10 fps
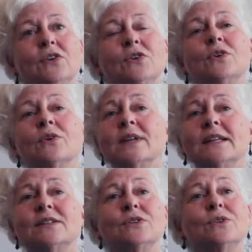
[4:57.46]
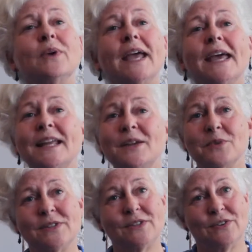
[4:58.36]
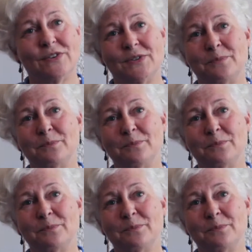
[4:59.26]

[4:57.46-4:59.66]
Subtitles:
You don't need to do any research